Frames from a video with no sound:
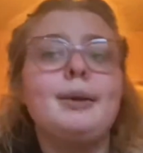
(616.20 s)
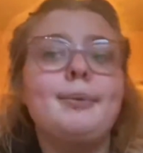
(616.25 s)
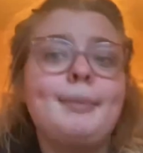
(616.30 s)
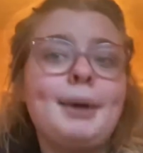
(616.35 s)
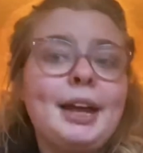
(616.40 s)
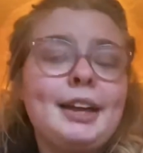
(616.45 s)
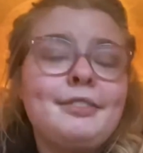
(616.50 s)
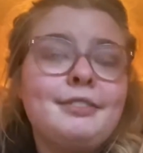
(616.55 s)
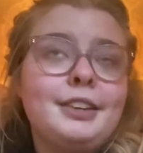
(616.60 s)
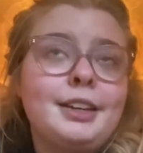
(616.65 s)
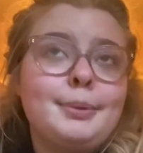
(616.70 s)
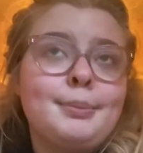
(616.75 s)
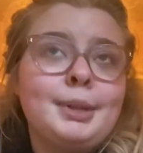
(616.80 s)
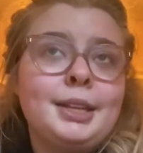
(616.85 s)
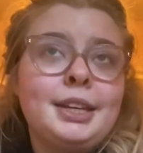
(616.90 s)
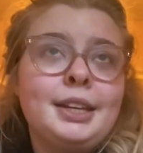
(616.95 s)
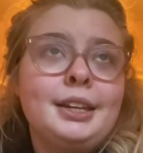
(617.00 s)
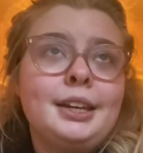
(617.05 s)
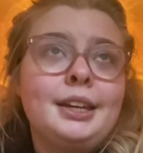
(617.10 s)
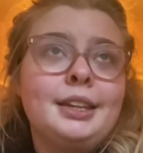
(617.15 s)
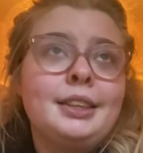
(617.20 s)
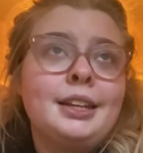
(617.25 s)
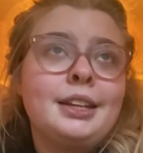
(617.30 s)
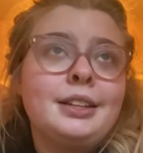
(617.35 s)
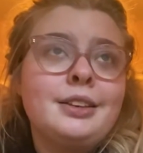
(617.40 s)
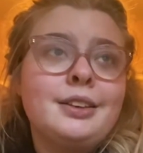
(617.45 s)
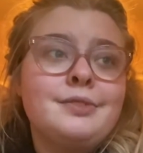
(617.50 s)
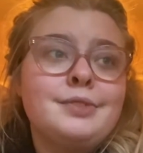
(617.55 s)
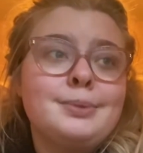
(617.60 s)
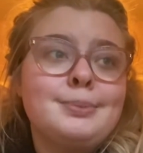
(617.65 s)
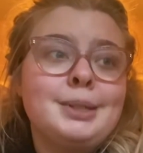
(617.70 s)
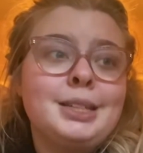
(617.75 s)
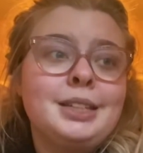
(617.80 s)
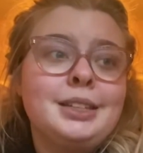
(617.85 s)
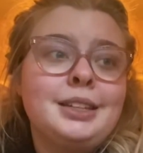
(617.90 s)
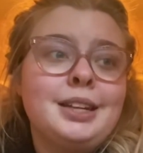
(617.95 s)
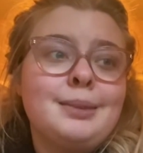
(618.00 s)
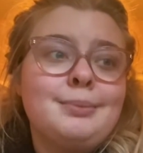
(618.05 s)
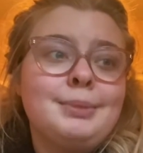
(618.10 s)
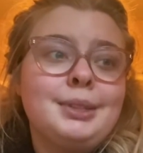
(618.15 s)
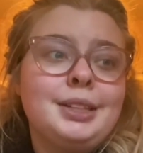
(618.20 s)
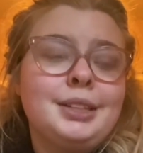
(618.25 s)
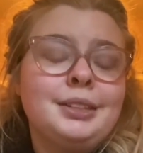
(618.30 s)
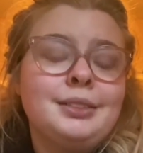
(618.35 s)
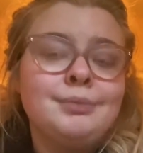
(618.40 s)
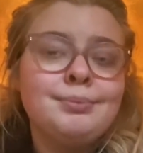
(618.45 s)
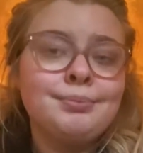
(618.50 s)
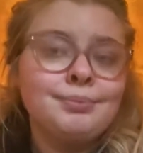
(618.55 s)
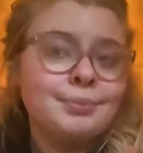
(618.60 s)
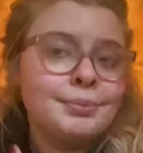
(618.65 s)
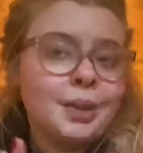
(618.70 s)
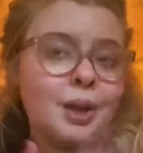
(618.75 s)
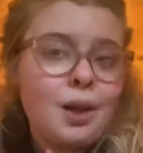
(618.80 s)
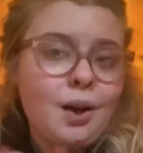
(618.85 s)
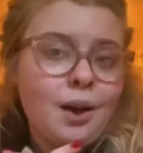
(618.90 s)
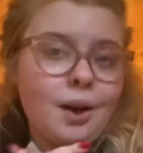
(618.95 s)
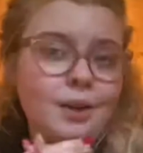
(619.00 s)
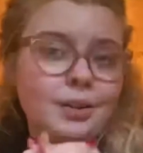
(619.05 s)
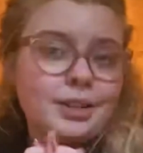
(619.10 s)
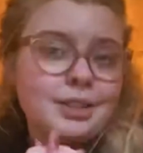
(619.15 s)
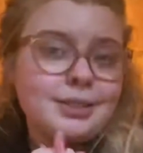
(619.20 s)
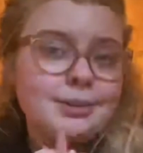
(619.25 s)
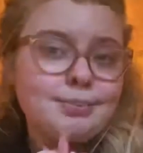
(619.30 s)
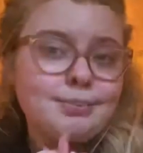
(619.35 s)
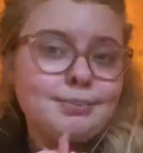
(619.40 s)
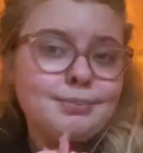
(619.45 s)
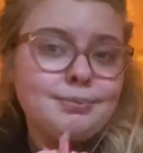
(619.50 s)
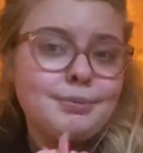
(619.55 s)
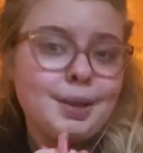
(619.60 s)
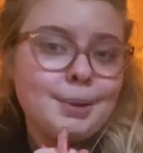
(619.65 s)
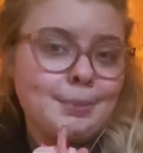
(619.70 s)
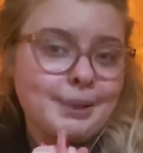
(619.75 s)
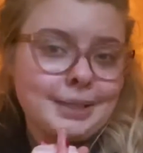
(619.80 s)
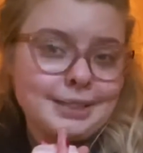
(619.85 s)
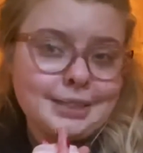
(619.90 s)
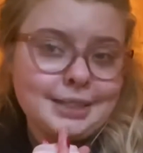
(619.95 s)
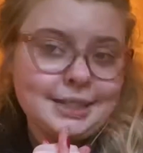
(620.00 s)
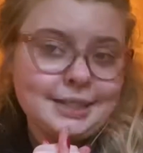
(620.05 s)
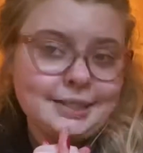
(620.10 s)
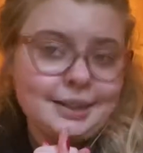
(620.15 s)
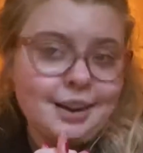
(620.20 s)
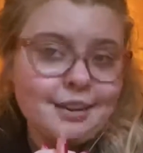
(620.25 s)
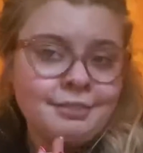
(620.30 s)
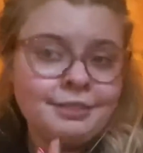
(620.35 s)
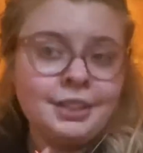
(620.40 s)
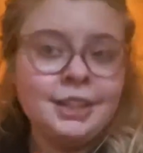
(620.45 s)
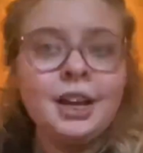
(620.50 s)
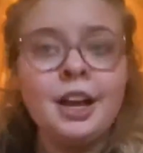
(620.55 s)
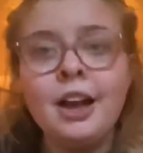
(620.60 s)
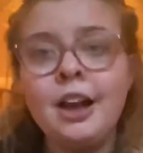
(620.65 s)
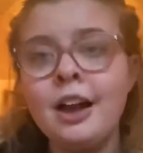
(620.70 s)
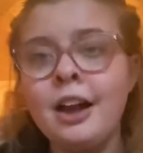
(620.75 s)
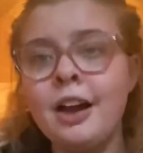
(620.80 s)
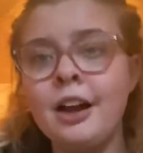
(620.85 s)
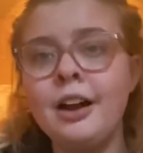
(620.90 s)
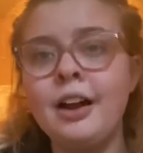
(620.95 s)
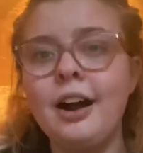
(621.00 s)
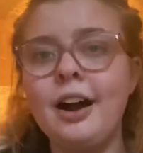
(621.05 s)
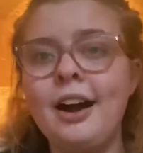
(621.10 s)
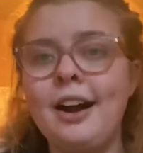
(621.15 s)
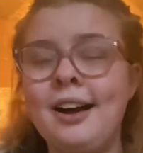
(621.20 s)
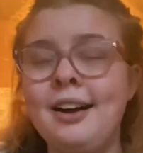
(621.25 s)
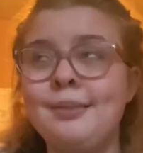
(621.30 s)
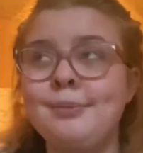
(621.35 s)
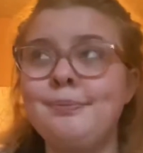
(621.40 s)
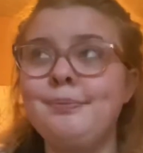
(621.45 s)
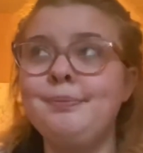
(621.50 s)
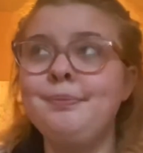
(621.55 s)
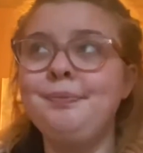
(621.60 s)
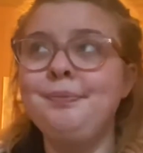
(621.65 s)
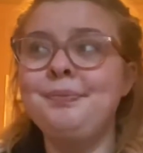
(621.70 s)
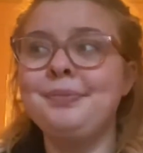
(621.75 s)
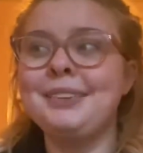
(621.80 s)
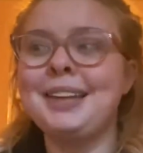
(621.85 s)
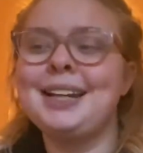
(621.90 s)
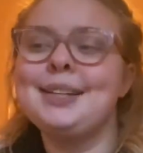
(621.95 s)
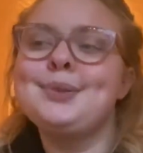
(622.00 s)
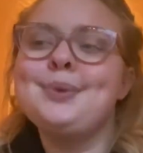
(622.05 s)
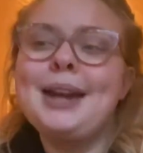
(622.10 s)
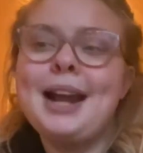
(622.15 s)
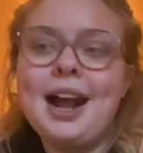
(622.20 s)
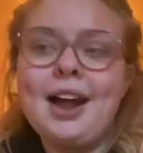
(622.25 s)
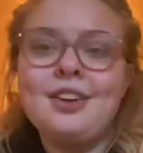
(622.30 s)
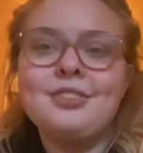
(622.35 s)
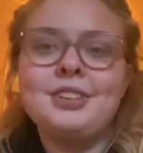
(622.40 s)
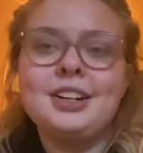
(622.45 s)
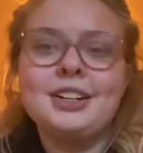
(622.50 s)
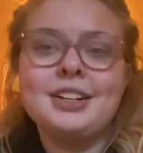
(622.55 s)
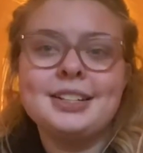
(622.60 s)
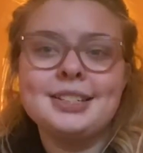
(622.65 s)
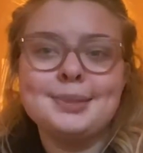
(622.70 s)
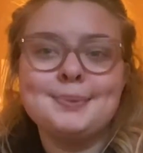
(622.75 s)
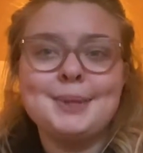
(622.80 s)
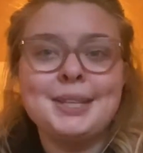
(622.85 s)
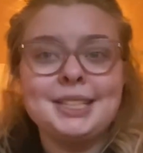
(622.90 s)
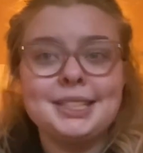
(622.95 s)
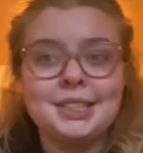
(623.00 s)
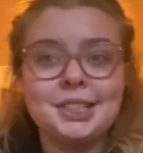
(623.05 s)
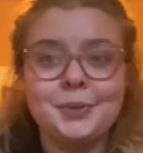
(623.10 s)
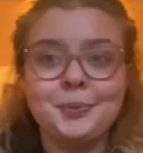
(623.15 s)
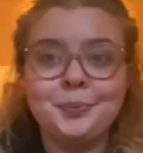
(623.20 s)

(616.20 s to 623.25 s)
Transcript: my family and that loves me get me all this amazing stuff. Um, that's what I got for Christmas.